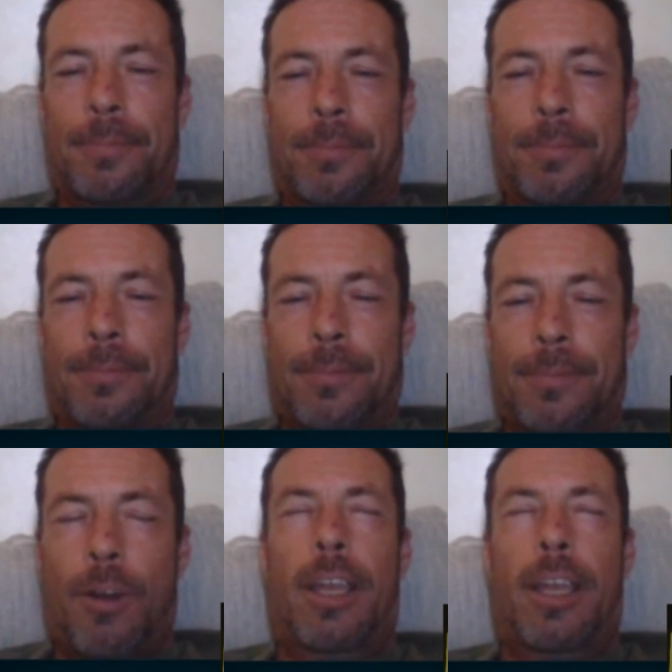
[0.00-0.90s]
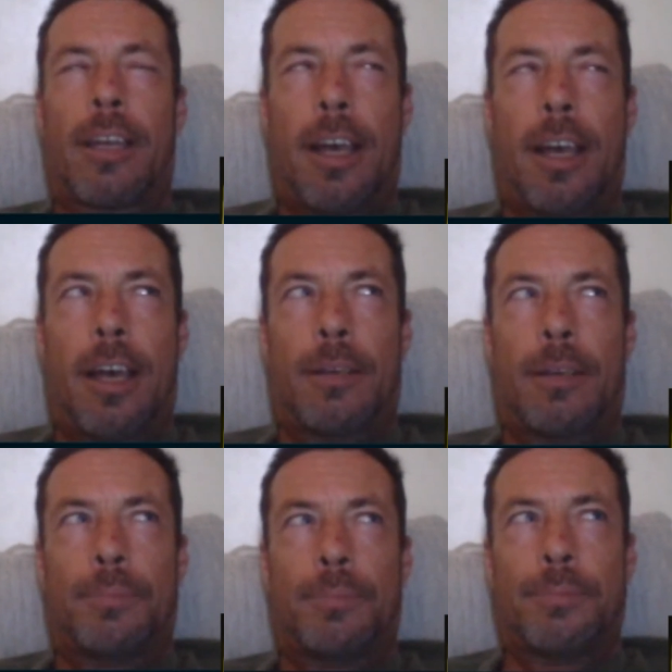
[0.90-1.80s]
Okay,
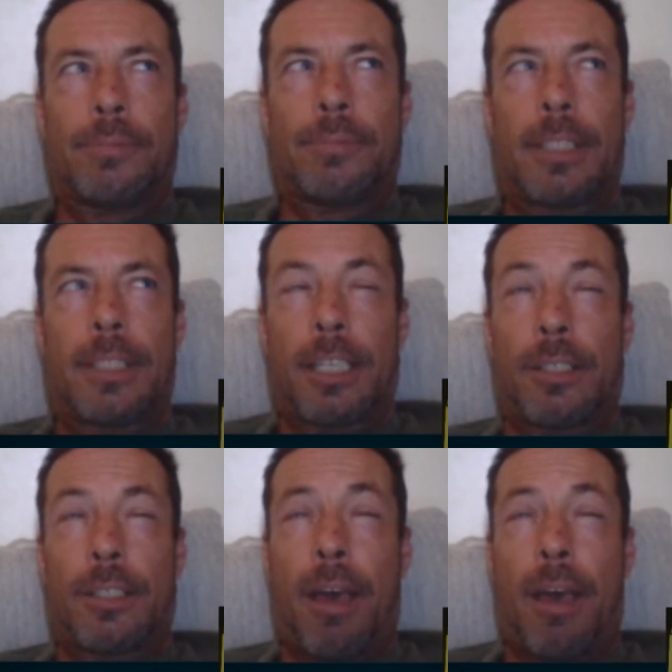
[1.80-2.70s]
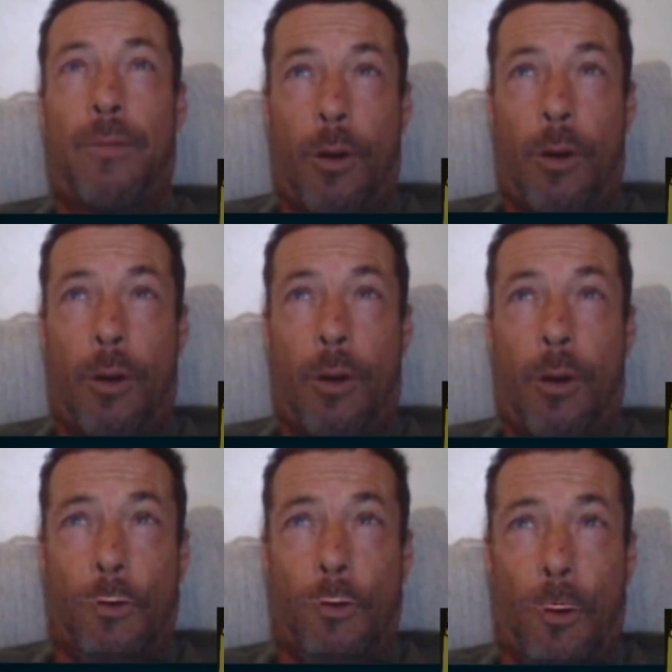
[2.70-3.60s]
let's see. It's about 4 years
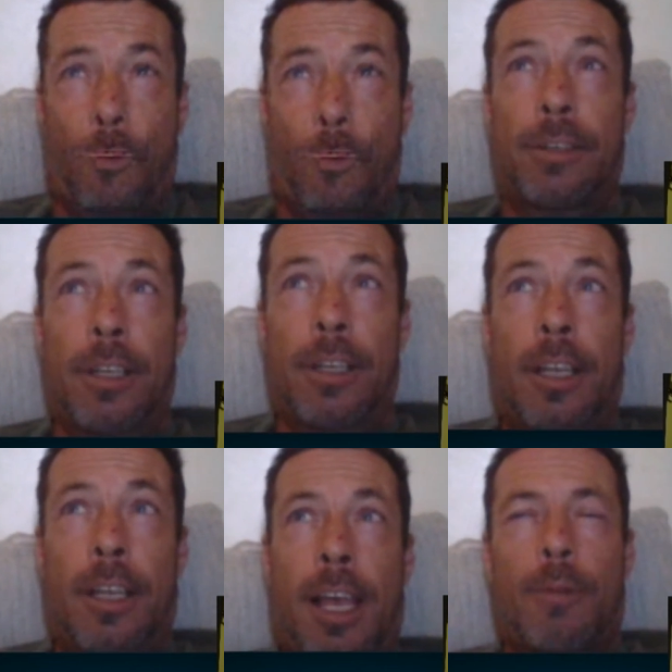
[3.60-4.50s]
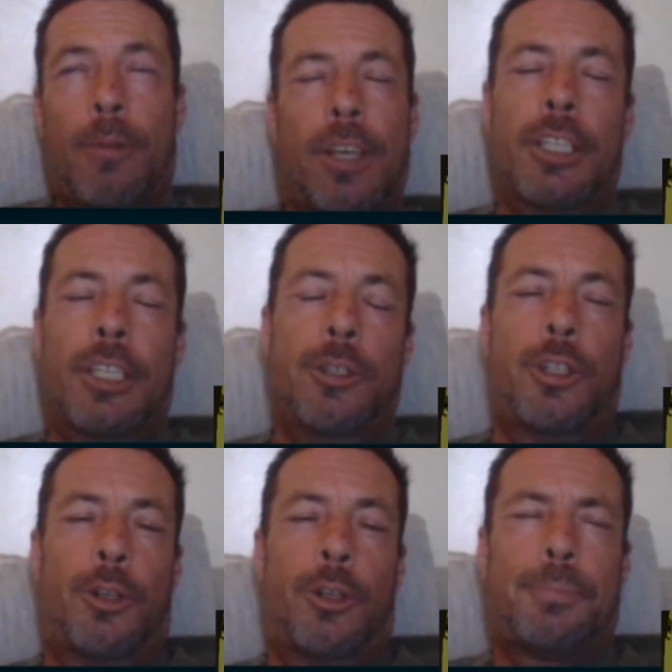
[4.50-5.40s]
ago. I was on YouTube.
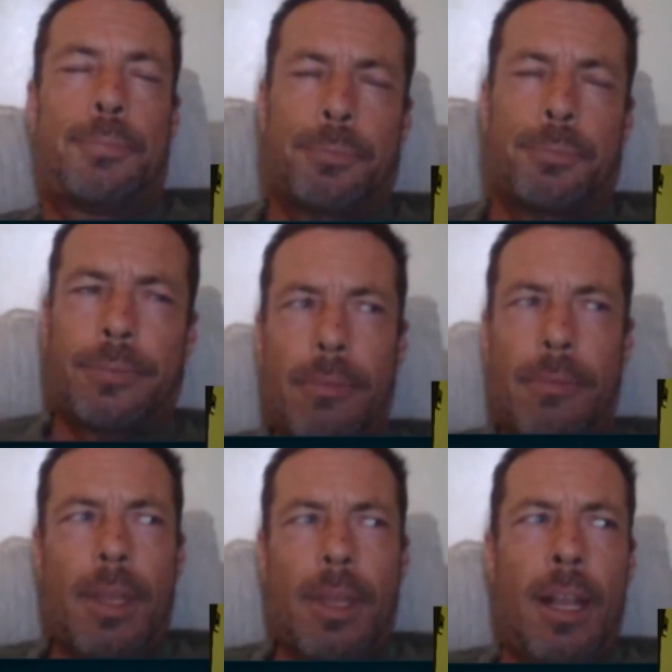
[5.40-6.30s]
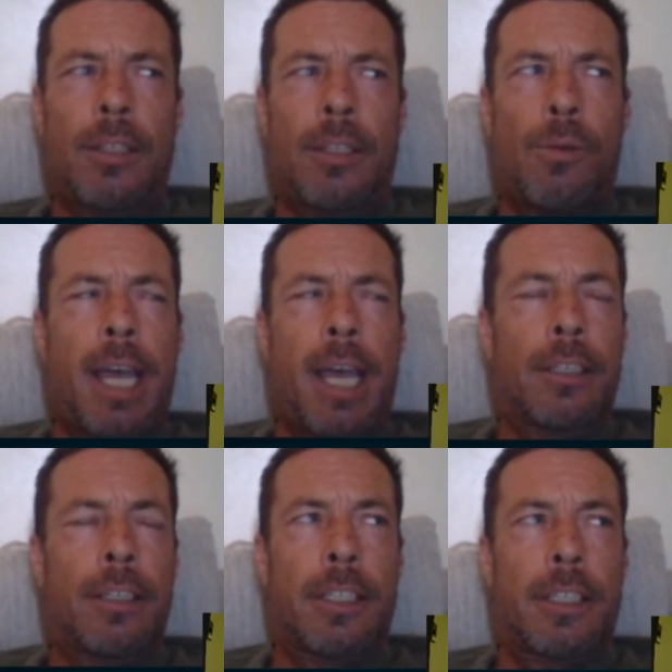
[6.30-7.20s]
I don't know why I looked it
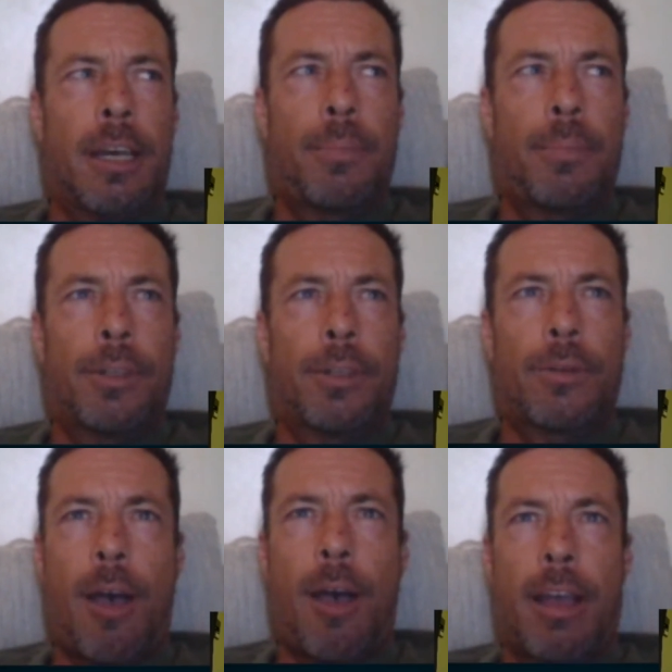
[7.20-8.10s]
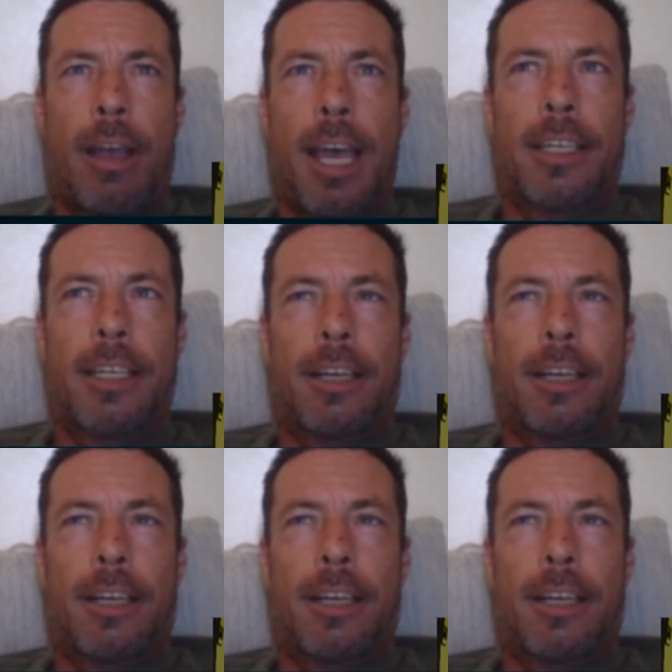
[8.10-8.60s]
up or how I got there.